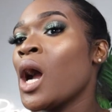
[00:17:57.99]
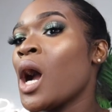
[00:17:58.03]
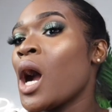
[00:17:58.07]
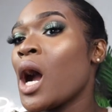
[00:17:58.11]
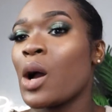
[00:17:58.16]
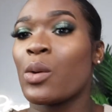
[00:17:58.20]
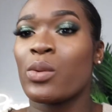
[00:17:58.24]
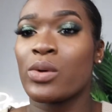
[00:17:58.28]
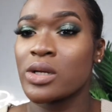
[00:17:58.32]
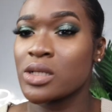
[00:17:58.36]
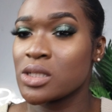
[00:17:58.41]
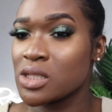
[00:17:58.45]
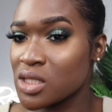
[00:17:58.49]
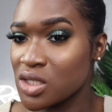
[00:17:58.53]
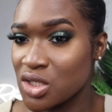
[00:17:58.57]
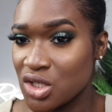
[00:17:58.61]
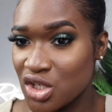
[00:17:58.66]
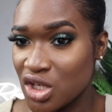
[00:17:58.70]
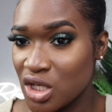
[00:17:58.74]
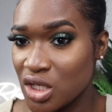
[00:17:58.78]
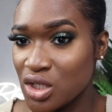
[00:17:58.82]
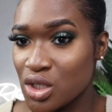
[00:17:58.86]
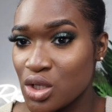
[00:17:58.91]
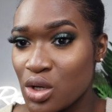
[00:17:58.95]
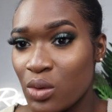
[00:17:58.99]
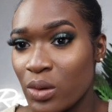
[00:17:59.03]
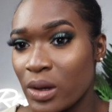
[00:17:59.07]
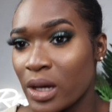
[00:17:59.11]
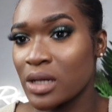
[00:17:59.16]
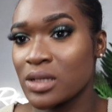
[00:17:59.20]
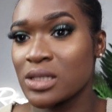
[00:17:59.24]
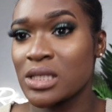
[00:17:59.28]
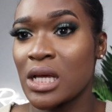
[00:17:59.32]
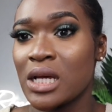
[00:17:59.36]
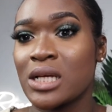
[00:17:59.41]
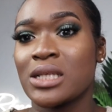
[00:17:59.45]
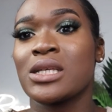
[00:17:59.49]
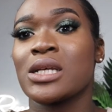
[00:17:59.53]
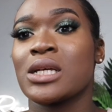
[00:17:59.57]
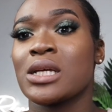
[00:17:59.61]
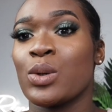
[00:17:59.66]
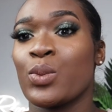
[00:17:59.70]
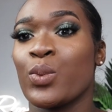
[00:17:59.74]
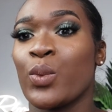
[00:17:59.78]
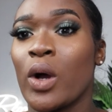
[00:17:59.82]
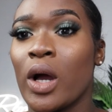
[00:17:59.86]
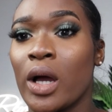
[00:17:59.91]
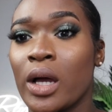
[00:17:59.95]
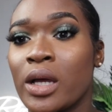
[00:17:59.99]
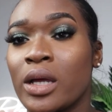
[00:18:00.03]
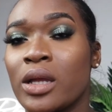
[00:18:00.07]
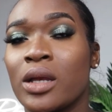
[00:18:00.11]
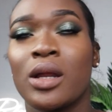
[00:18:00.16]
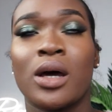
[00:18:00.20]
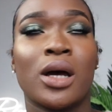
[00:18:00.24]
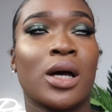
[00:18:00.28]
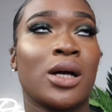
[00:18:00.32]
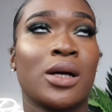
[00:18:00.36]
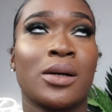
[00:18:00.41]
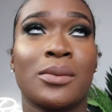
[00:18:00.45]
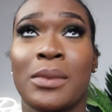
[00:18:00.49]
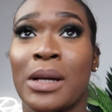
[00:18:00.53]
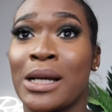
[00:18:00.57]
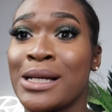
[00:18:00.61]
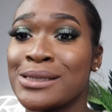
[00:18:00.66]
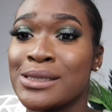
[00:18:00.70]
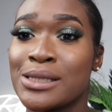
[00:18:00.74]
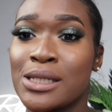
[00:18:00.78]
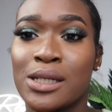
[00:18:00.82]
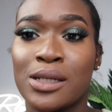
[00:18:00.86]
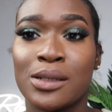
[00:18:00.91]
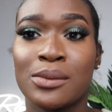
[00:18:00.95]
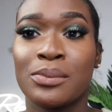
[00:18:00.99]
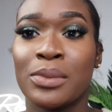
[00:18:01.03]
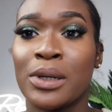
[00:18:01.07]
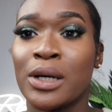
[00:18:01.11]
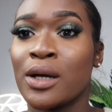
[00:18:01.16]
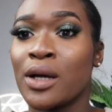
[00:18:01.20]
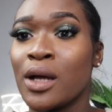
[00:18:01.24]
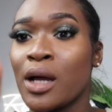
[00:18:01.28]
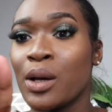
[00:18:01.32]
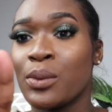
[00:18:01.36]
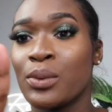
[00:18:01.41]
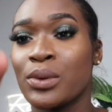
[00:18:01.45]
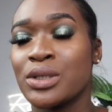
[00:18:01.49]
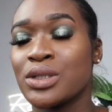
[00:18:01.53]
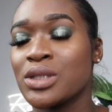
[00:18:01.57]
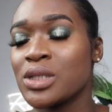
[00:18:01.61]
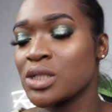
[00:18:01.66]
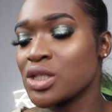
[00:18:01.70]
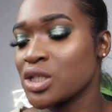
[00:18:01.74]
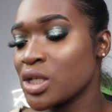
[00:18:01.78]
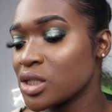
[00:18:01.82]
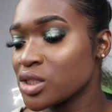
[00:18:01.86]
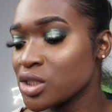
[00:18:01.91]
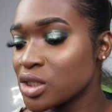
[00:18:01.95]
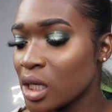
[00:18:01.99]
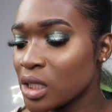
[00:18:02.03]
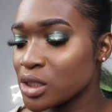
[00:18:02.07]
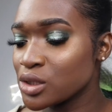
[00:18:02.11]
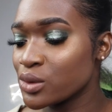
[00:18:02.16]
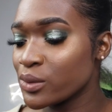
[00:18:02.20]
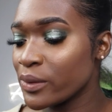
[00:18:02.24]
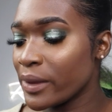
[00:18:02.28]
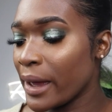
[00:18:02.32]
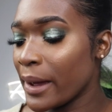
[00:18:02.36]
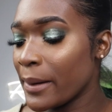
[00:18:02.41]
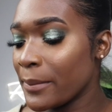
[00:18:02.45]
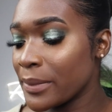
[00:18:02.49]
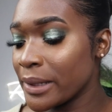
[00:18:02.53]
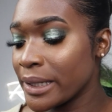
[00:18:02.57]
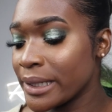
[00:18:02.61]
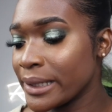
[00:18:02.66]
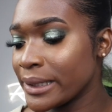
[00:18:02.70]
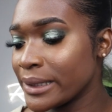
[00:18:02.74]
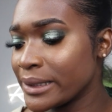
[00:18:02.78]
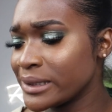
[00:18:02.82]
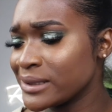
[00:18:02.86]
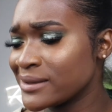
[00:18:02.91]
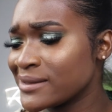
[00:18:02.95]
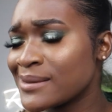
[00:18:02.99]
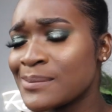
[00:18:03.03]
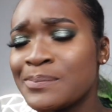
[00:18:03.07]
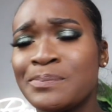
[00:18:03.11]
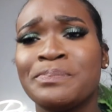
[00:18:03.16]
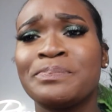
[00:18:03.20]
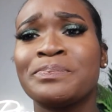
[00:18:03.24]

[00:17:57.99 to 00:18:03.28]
I wouldn't suggest going outside to get wine. Um, I did, but I wouldn't suggest y'all do that because